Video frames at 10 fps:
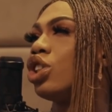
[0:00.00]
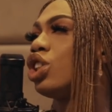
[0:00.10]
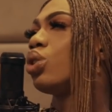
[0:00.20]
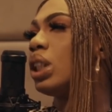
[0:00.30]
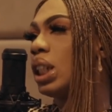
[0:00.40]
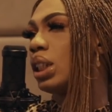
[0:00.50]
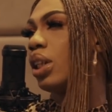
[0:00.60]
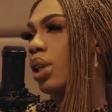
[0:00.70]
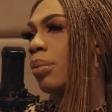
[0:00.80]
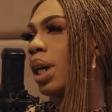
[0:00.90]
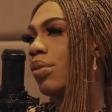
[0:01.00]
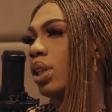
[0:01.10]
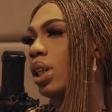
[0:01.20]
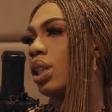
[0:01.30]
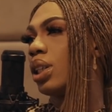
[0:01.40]
she's so detailed about
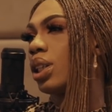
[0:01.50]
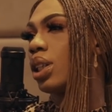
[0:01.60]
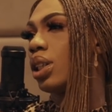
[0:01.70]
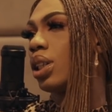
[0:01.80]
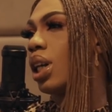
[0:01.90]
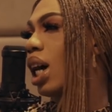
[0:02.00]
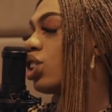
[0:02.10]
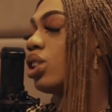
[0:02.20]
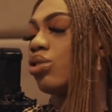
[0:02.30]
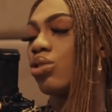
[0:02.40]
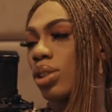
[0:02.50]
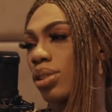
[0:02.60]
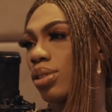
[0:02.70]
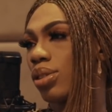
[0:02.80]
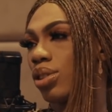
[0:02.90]
everything. And she's straight.
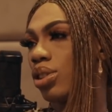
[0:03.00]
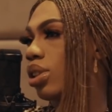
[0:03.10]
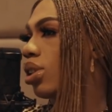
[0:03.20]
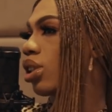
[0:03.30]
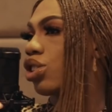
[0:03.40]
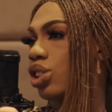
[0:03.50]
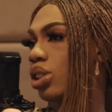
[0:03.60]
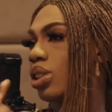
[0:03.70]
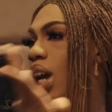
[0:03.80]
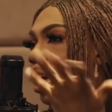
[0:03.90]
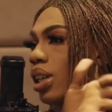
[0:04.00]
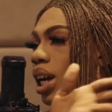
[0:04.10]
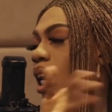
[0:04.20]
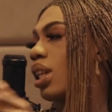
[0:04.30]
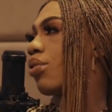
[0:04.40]
She doesn't take shits. I got
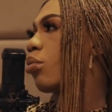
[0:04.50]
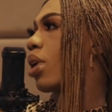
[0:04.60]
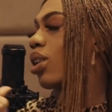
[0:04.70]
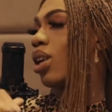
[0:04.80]
that character from her.